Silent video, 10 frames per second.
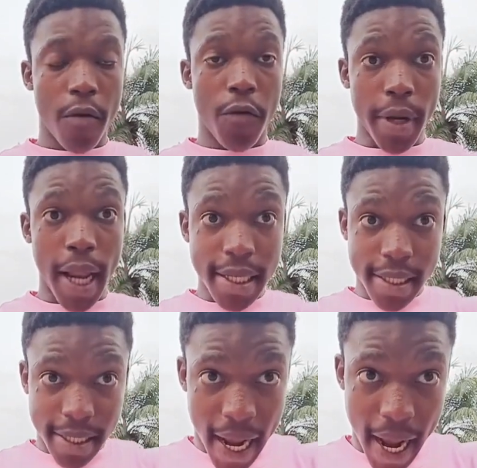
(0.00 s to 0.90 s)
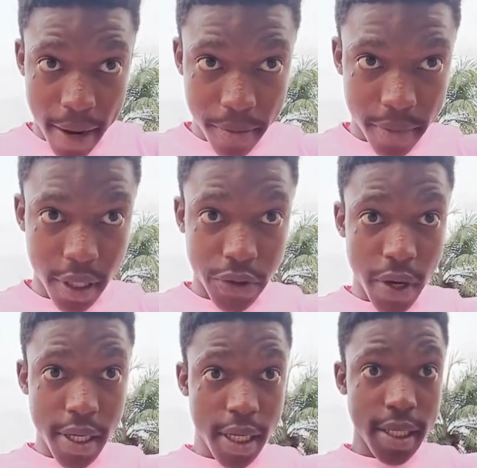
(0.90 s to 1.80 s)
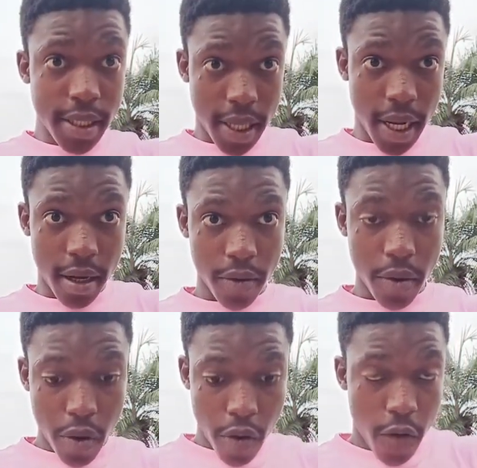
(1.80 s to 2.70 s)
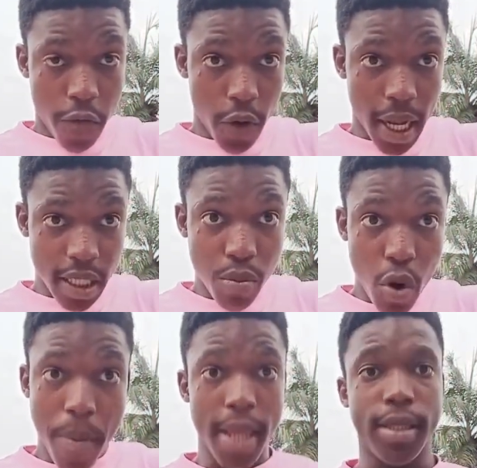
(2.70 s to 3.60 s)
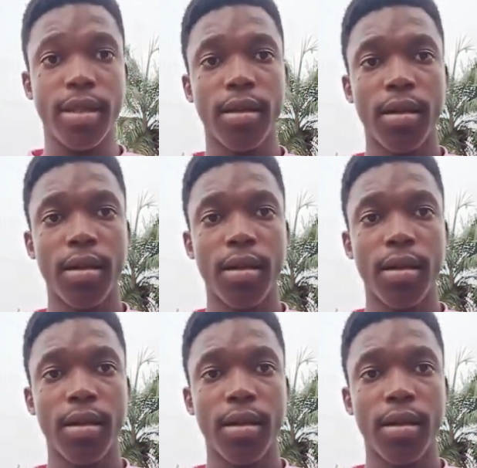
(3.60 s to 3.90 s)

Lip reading: for that time, the trending thing for that moment.